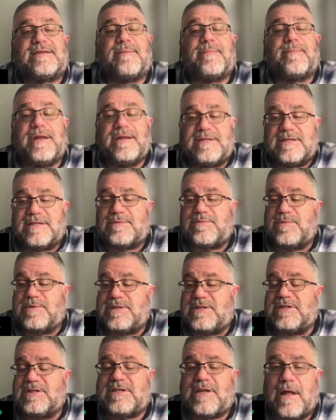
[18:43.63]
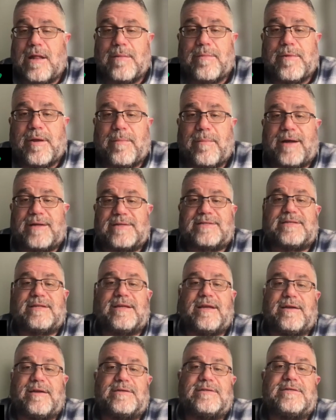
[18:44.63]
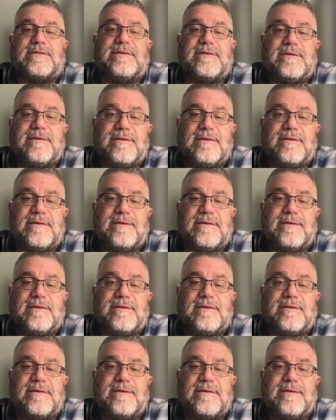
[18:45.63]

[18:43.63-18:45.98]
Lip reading: Somebody just was just telling me about Slater's.